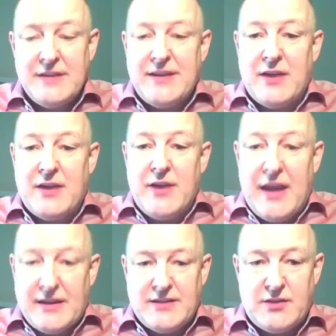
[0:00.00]
they're
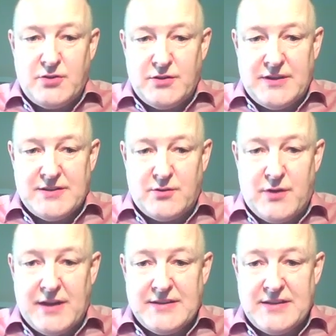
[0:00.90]
reacting to this
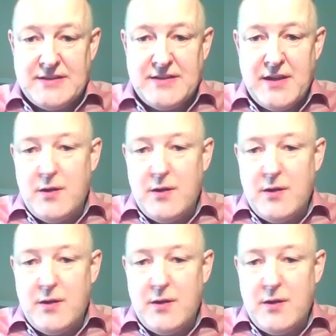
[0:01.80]
crisis